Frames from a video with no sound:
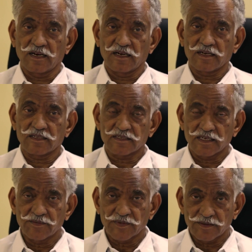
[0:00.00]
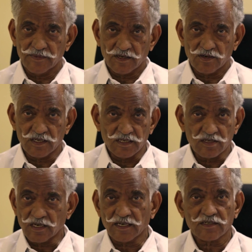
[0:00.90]
and at the same time they could
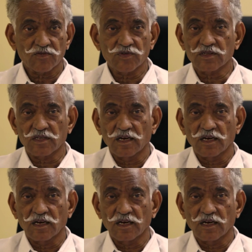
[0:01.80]
interact with